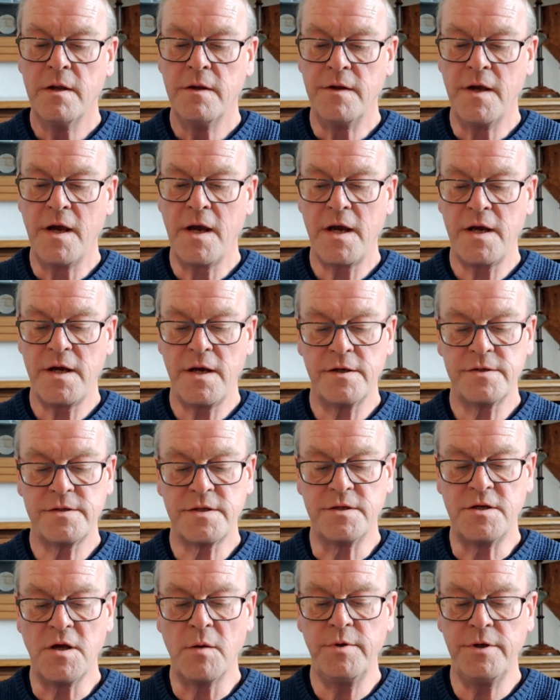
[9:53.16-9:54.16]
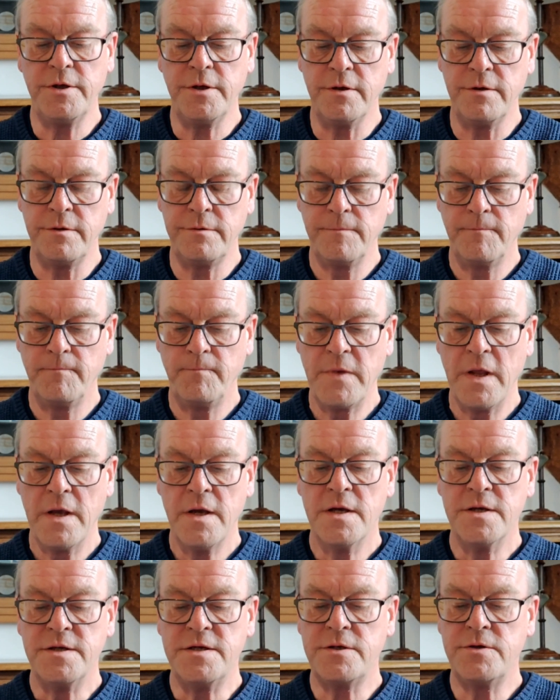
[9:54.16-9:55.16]
The ASW
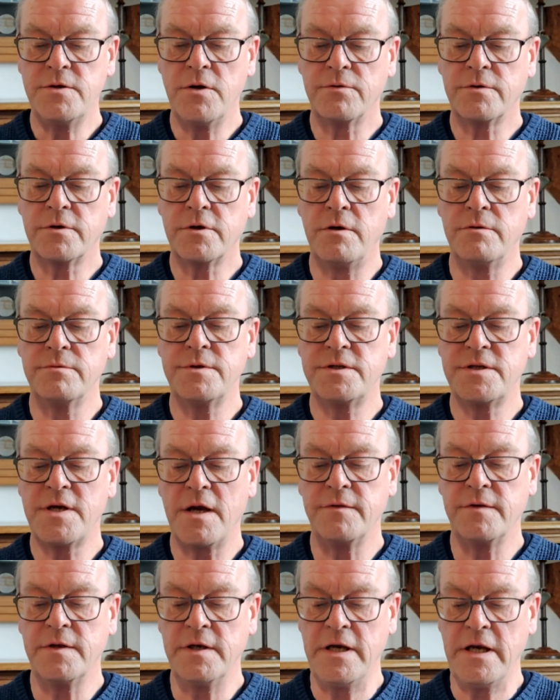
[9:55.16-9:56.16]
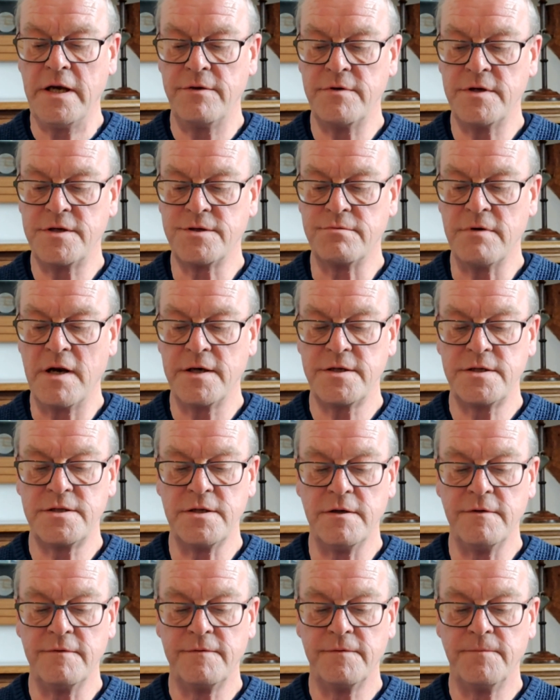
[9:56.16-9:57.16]
did not contact the nearest
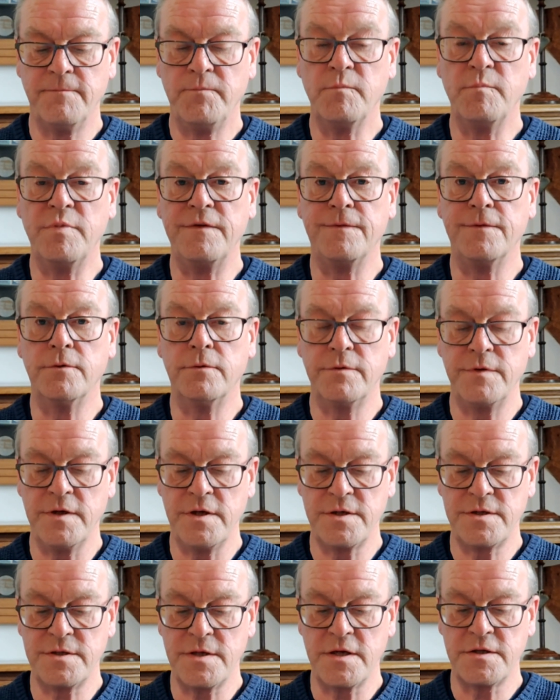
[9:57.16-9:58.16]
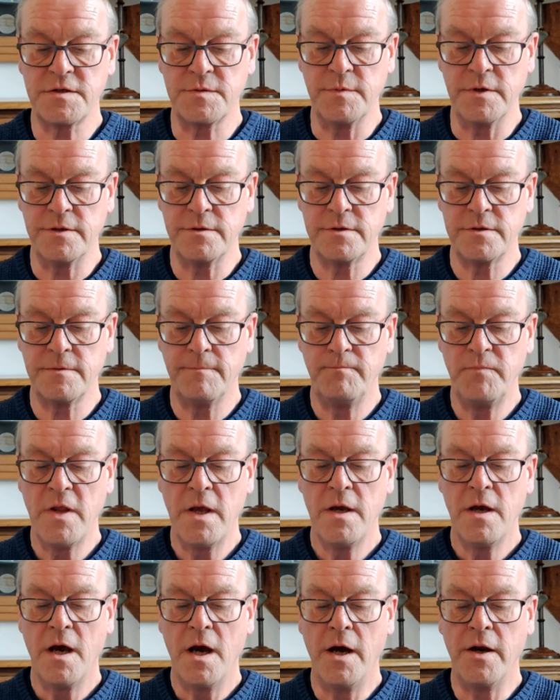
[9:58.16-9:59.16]
relative before the assessment
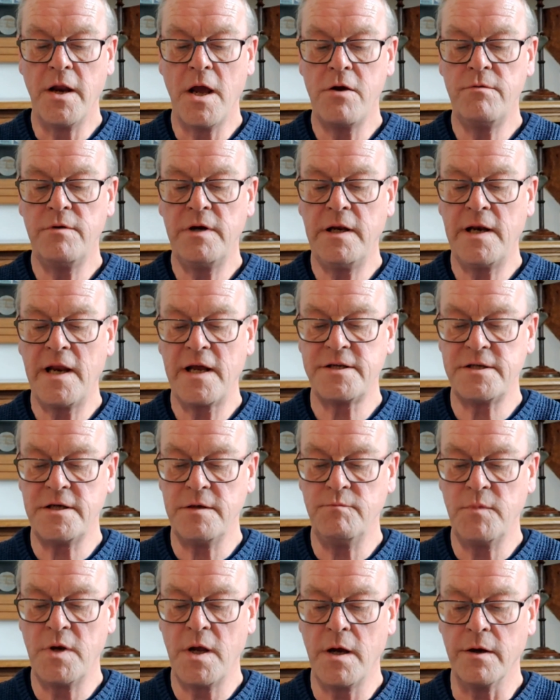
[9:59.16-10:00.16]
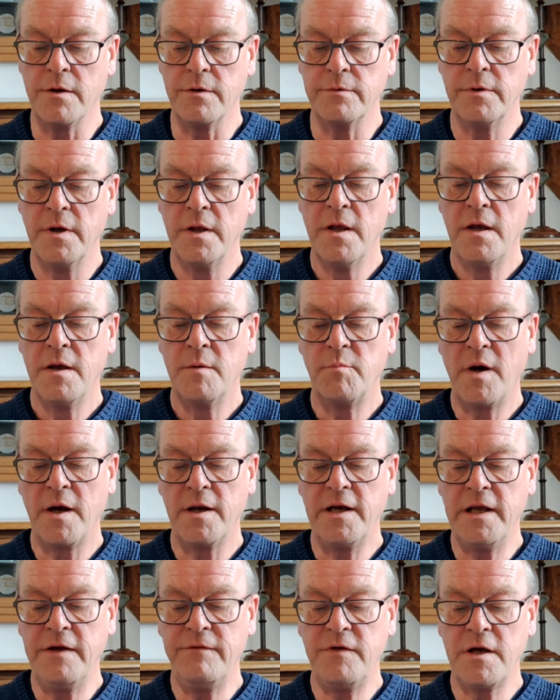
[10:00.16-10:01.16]
and only let him know by
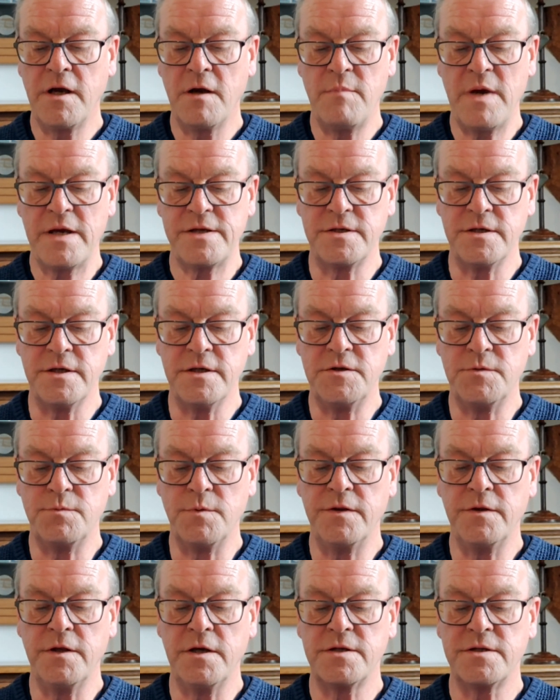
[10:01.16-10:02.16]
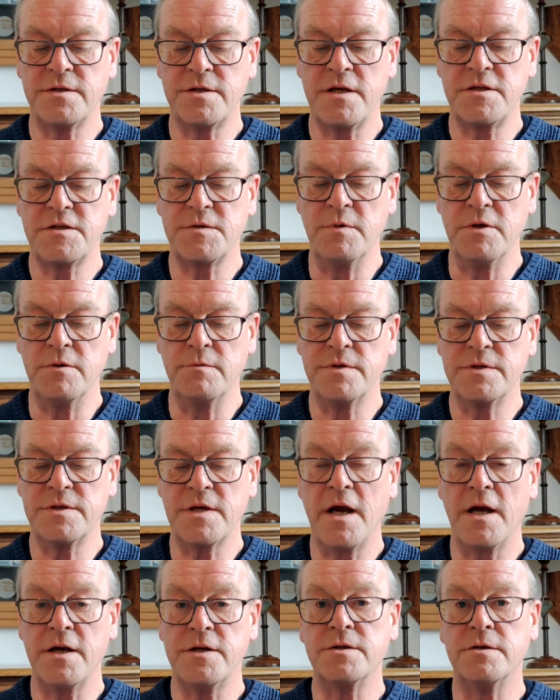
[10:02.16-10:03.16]
leaving a message when the assessment was
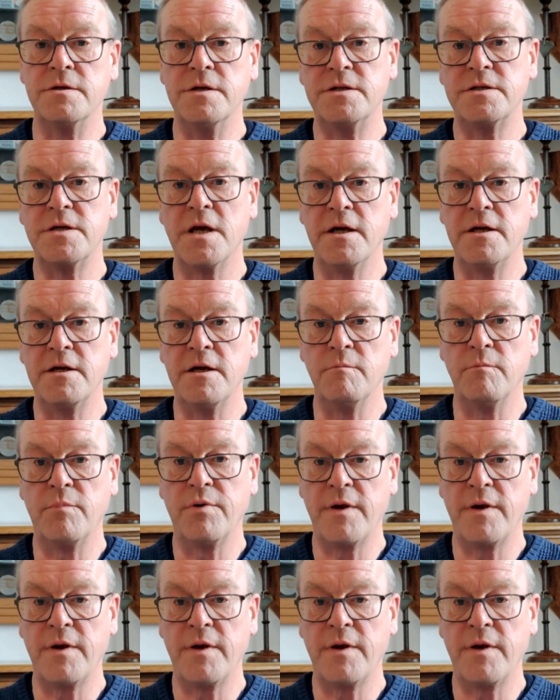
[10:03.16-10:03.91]
actually taking